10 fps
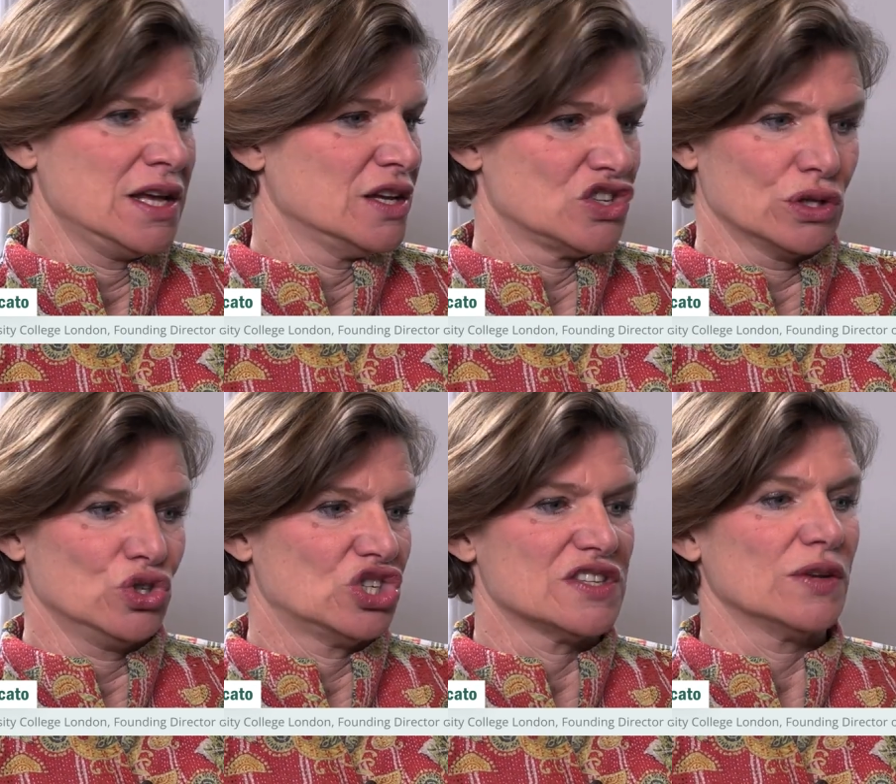
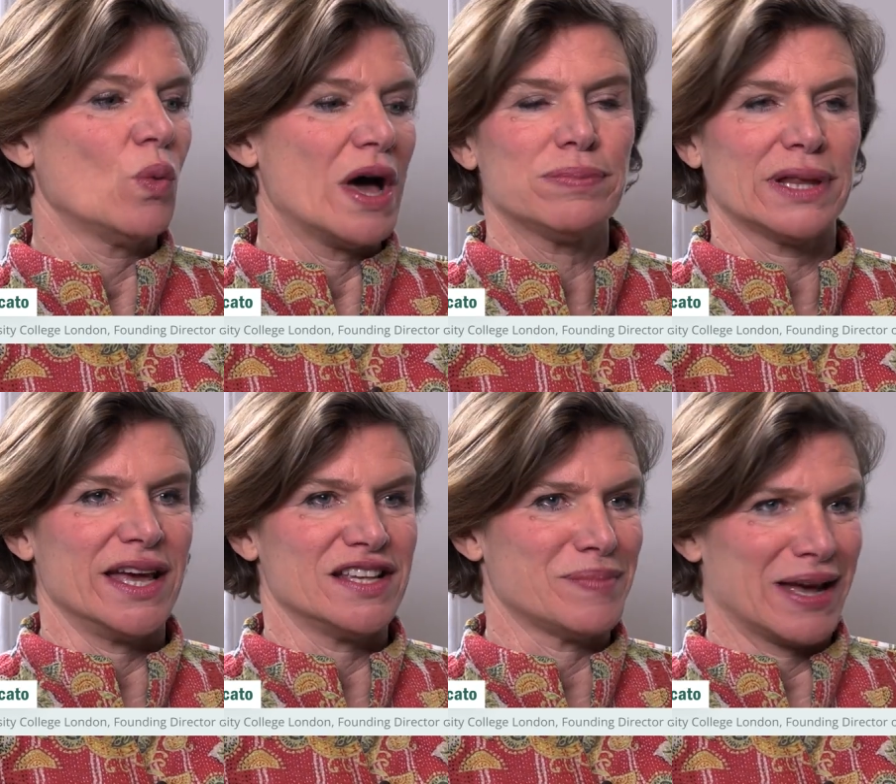Solutions in one
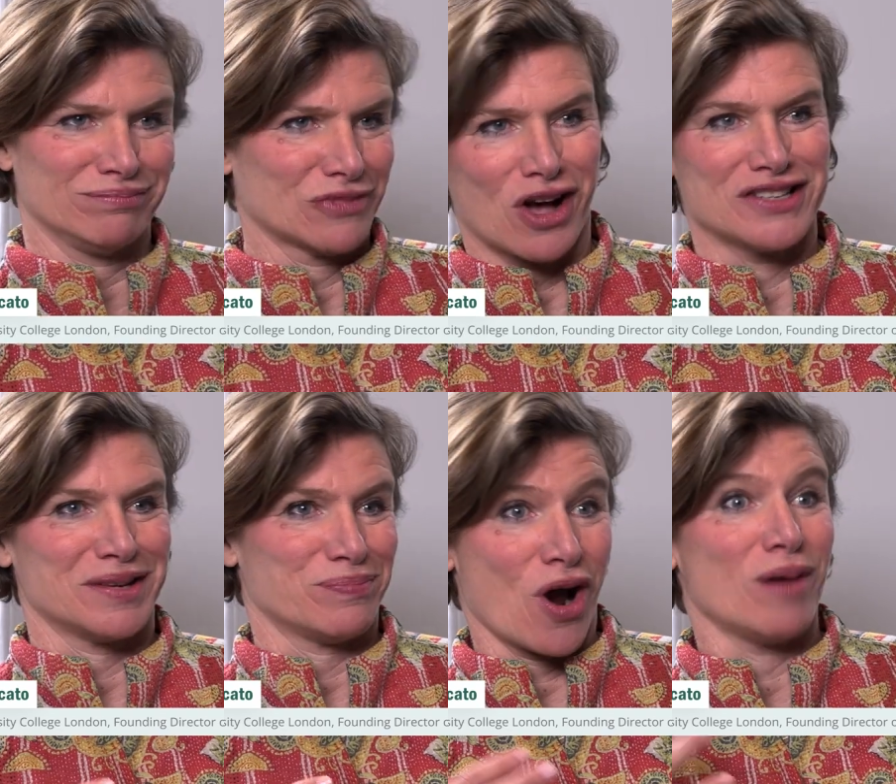place might cause
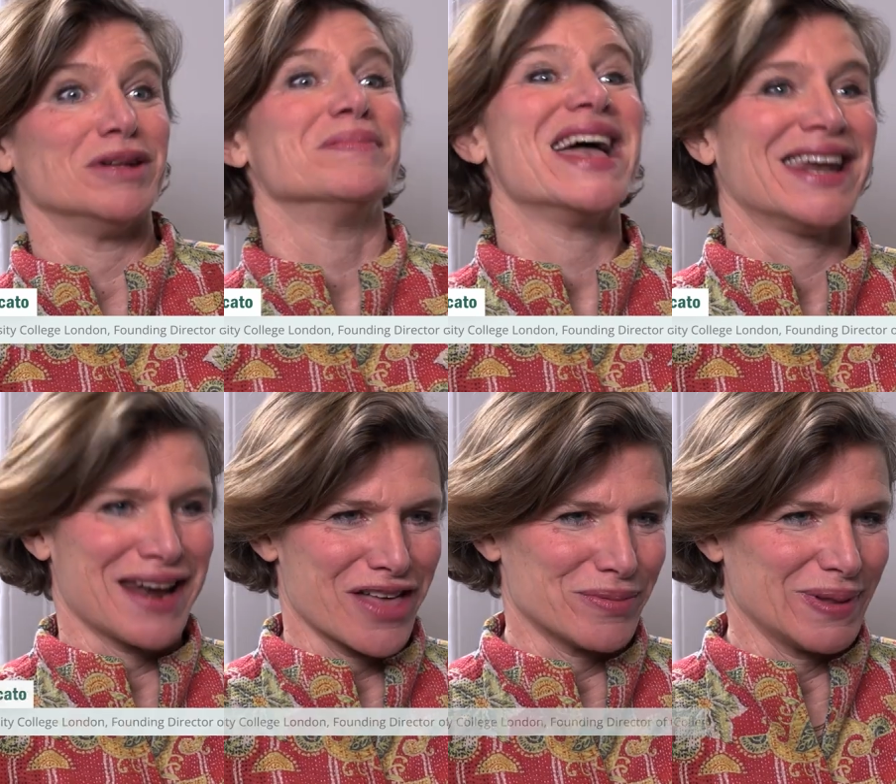a problem in
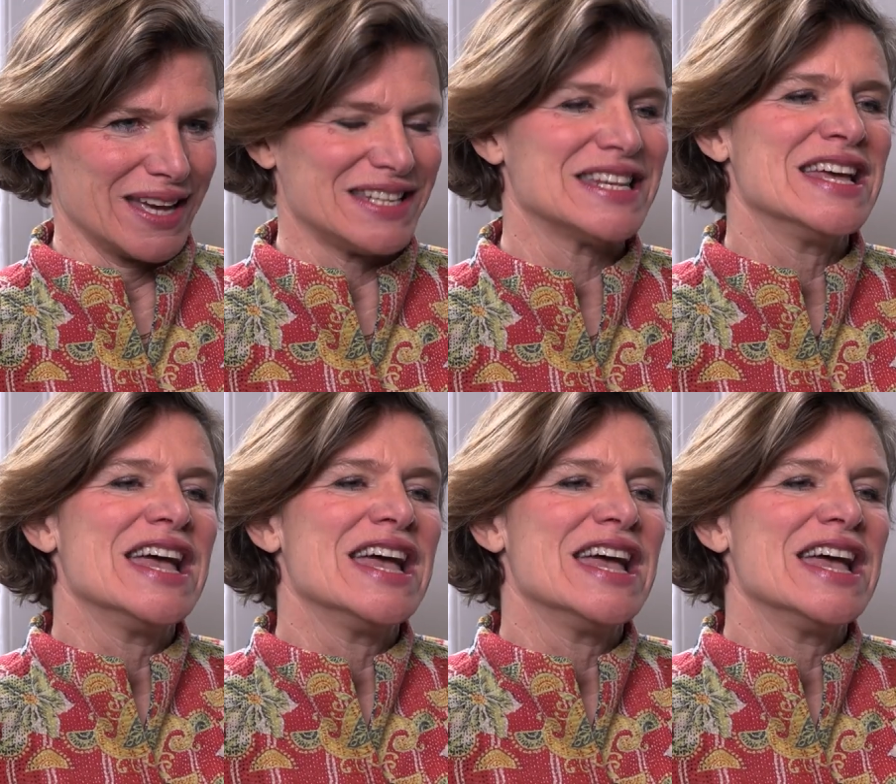another place.